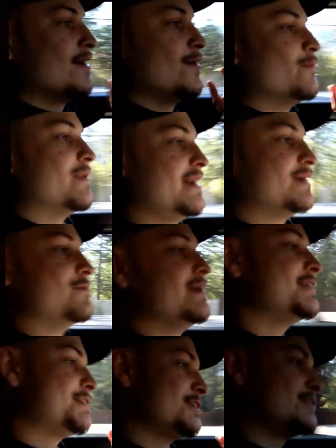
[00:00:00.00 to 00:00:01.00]
when it
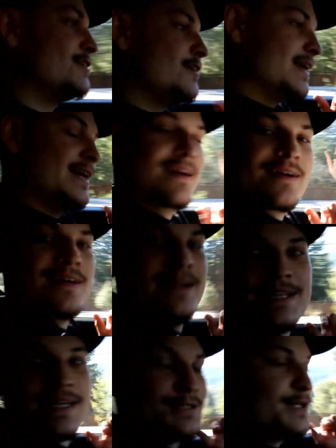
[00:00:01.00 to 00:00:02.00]
reaches third gear and
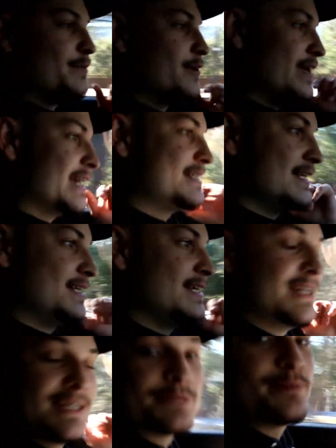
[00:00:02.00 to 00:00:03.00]
that turbo kicks in, it
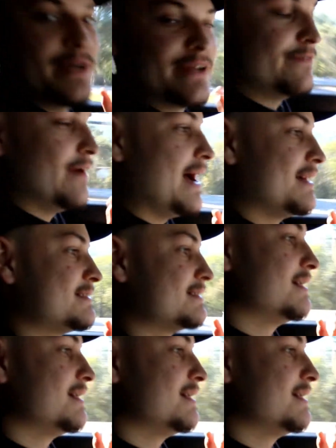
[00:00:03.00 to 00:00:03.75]
is pretty fast.